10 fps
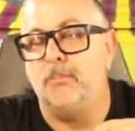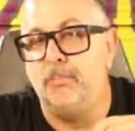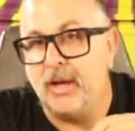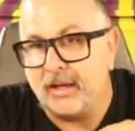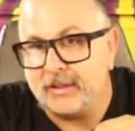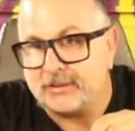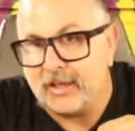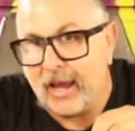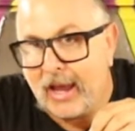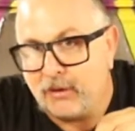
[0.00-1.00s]
biggest
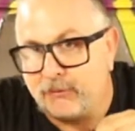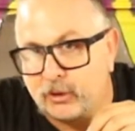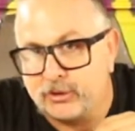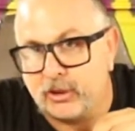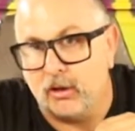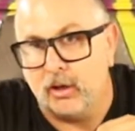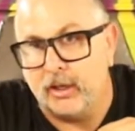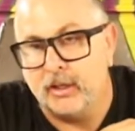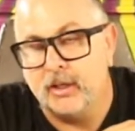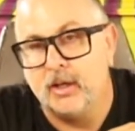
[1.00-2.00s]

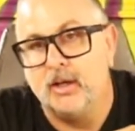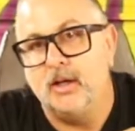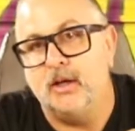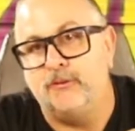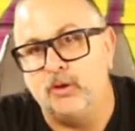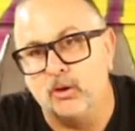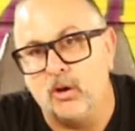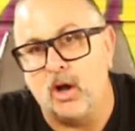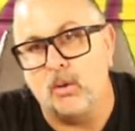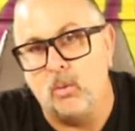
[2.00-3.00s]
adversary, if you're
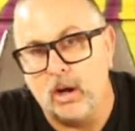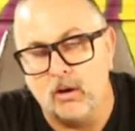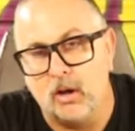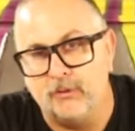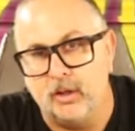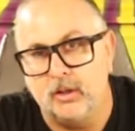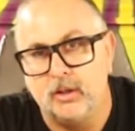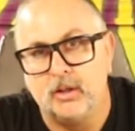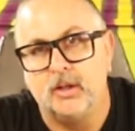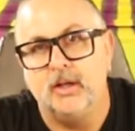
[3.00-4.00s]
not aware of it,
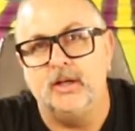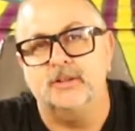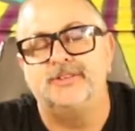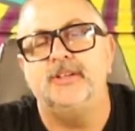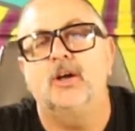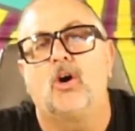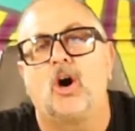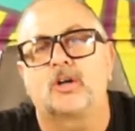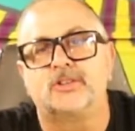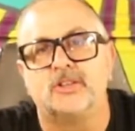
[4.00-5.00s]
is the
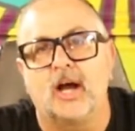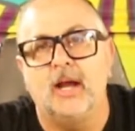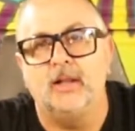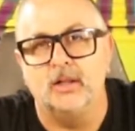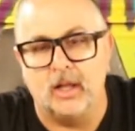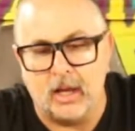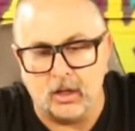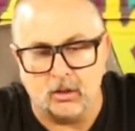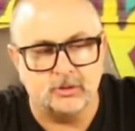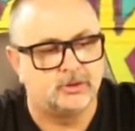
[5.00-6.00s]
oxide
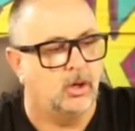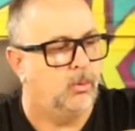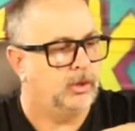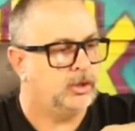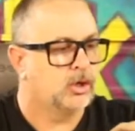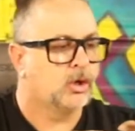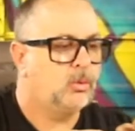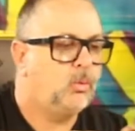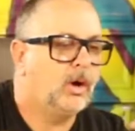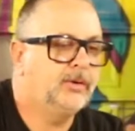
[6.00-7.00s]
layer. So when you're
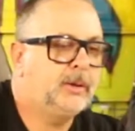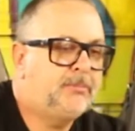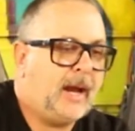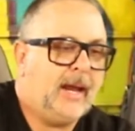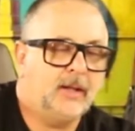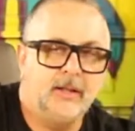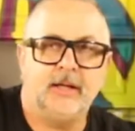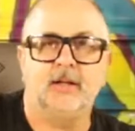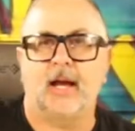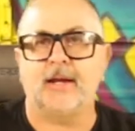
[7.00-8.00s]
welding
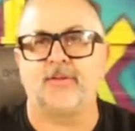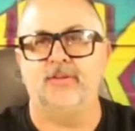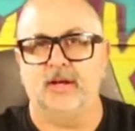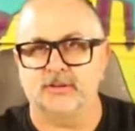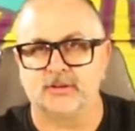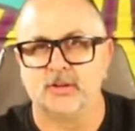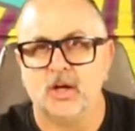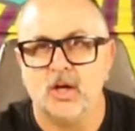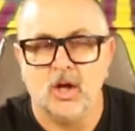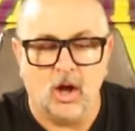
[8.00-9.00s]
paneling like this,
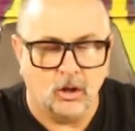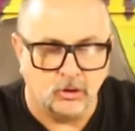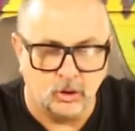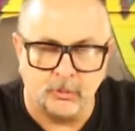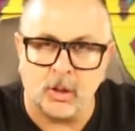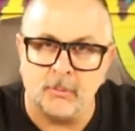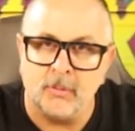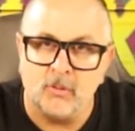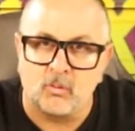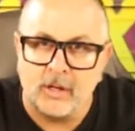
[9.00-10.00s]

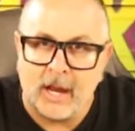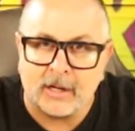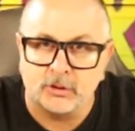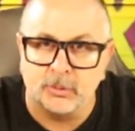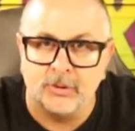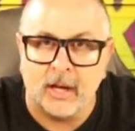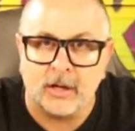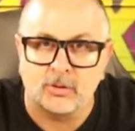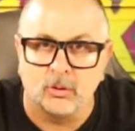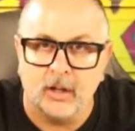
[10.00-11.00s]
aluminum reacts with
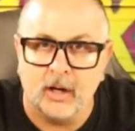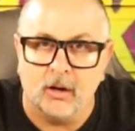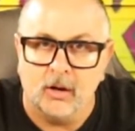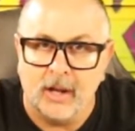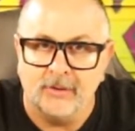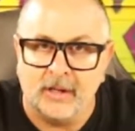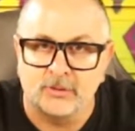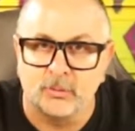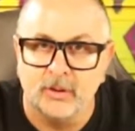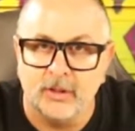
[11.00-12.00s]
natural air, and
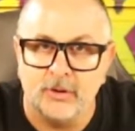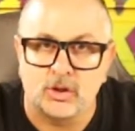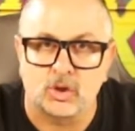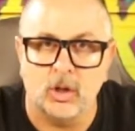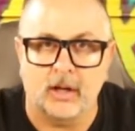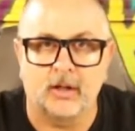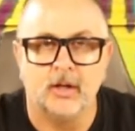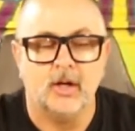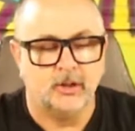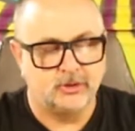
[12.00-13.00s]
that's really the trick.
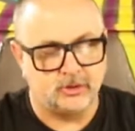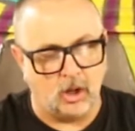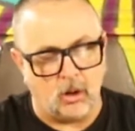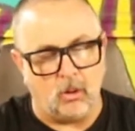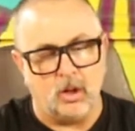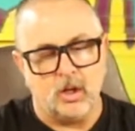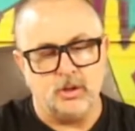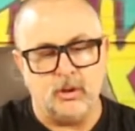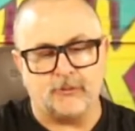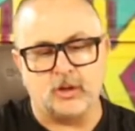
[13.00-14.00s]
So
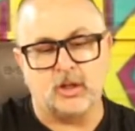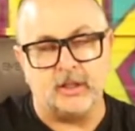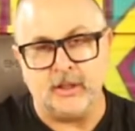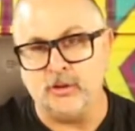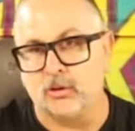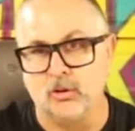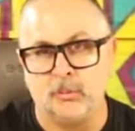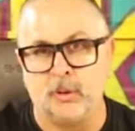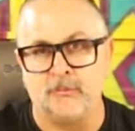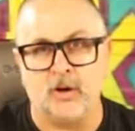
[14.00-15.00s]
you have to clean your
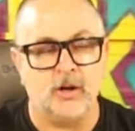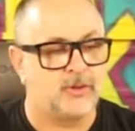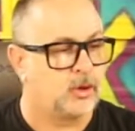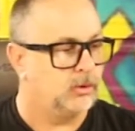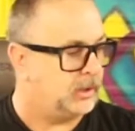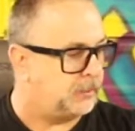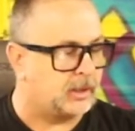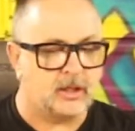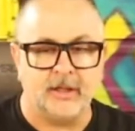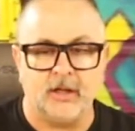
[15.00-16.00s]
aluminum very thoroughly. I'm
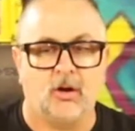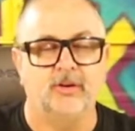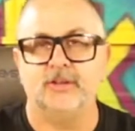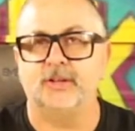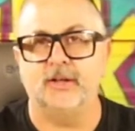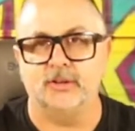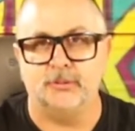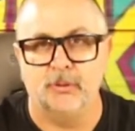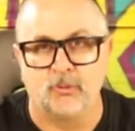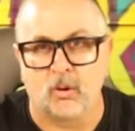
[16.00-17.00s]
going to clean all these edges
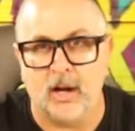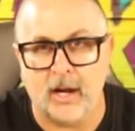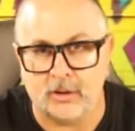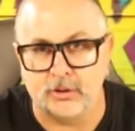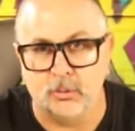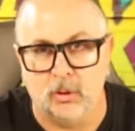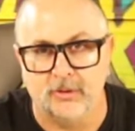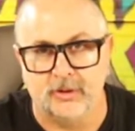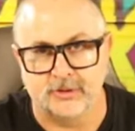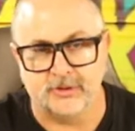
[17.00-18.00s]
before I actually
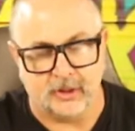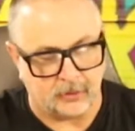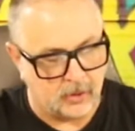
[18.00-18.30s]
weld this thing